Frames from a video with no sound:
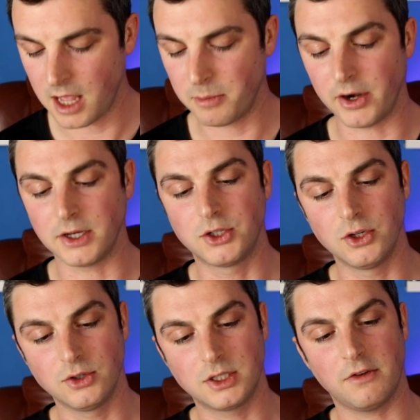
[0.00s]
but it
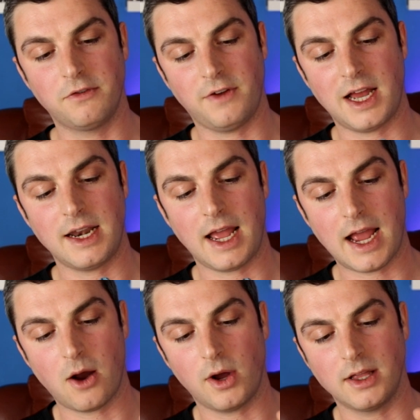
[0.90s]
does fan
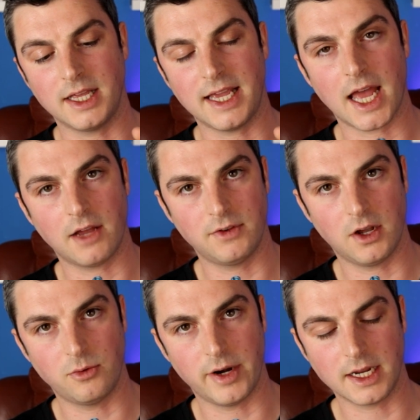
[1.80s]
out at the
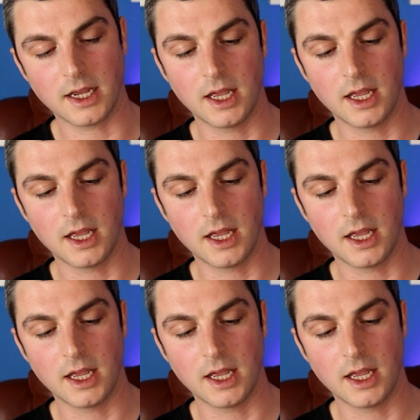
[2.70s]
airflow ring